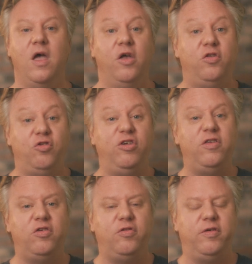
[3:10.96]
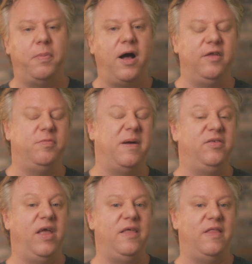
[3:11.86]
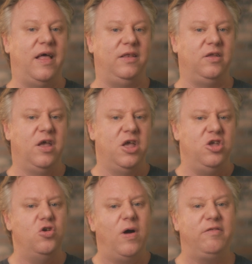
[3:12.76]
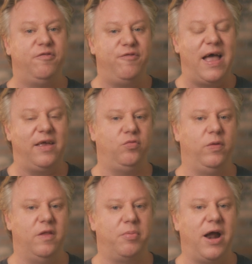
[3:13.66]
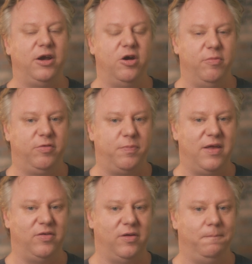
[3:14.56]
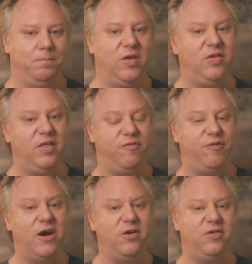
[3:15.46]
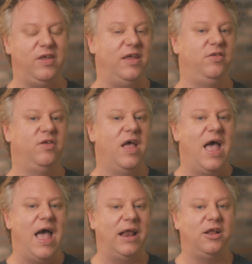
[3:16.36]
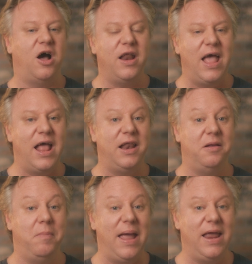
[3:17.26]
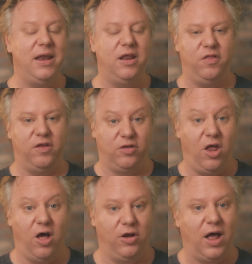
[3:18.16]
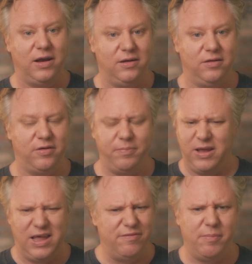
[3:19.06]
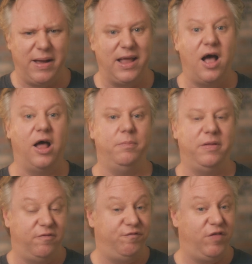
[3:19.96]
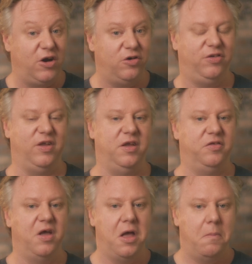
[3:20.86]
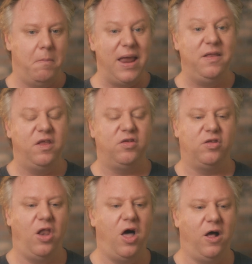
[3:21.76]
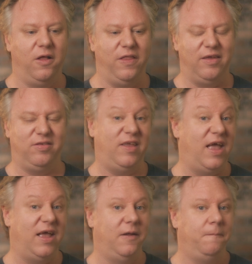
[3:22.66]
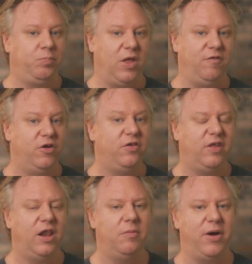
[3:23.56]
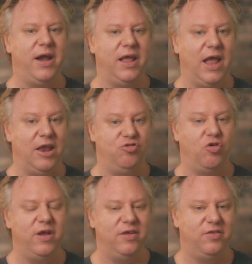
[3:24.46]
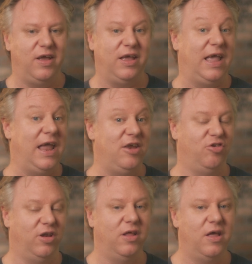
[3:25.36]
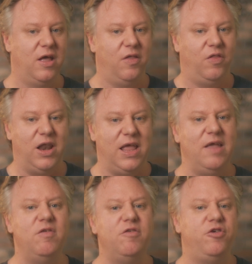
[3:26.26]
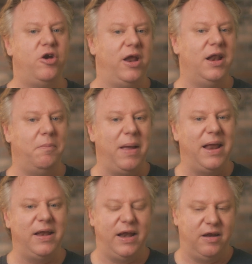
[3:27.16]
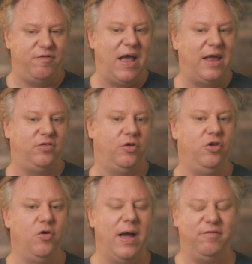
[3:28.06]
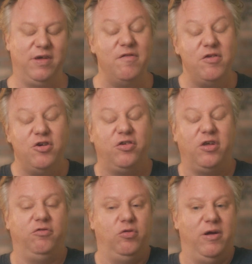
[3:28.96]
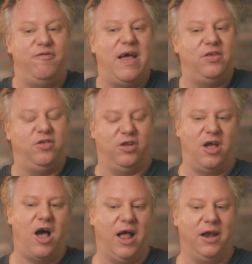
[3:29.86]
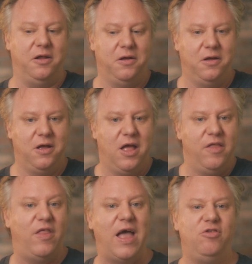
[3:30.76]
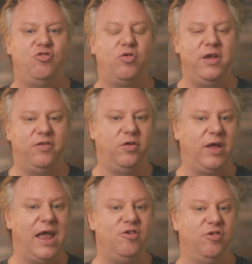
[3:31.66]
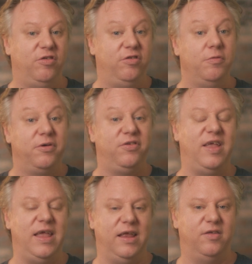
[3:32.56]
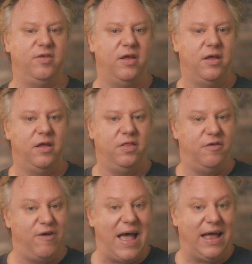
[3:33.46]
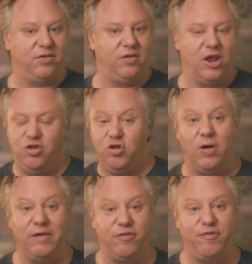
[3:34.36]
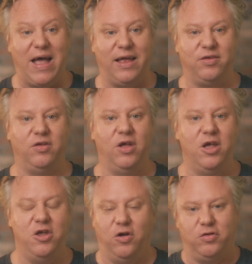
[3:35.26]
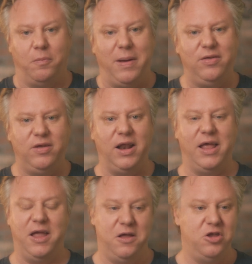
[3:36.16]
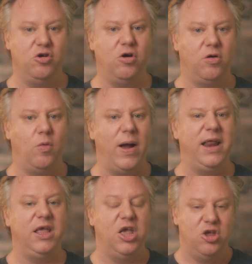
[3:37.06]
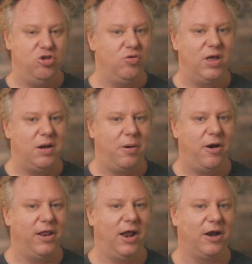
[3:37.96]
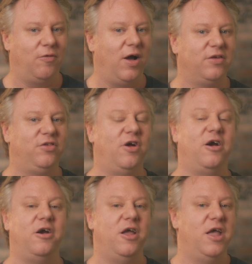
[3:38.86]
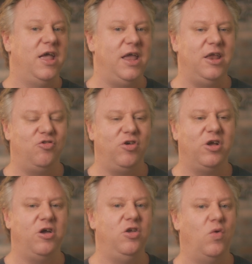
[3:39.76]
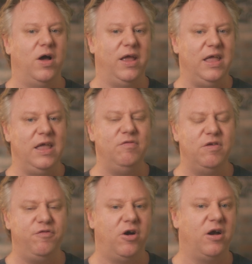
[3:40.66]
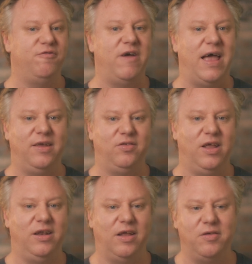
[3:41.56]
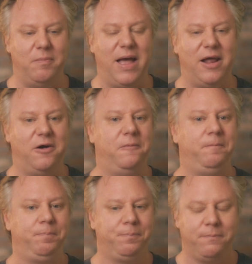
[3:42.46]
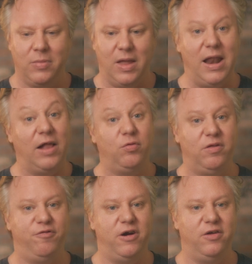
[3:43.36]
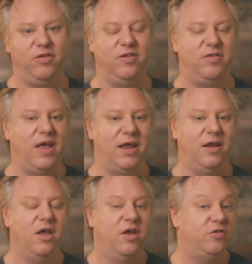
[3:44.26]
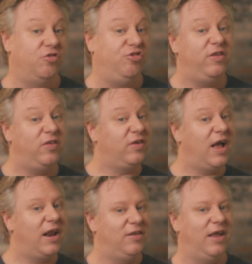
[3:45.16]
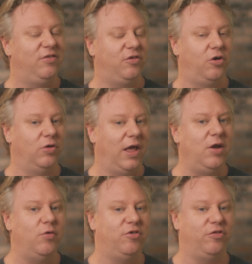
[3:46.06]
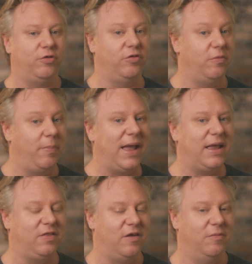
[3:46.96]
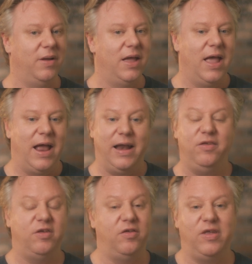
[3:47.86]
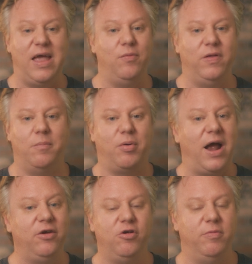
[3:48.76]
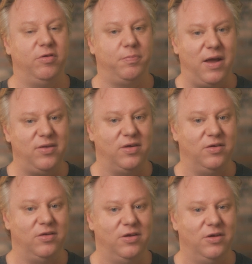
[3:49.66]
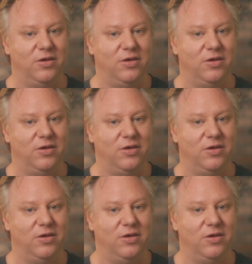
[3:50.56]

So Jesus responds by saying that you don't have to fast when the bridegroom is present. You see, the Pharisees had gone ahead and made this law, not something given by God, but the Pharisees made this law that said, if you're celebrating a joyous occasion, then even if you're in a mandated fast or you have given yourself to a fast to God, that joyous occasion supersedes the fast, and you don't have to fast. So basically, you go to a wedding, you get a party like a rock star, eat and drink all you want, even if you're on a fast, it doesn't matter. And that's what the Pharisees said. So Jesus kind of takes their own language and throws it back at them, and he says, hey, when the bridegroom is present,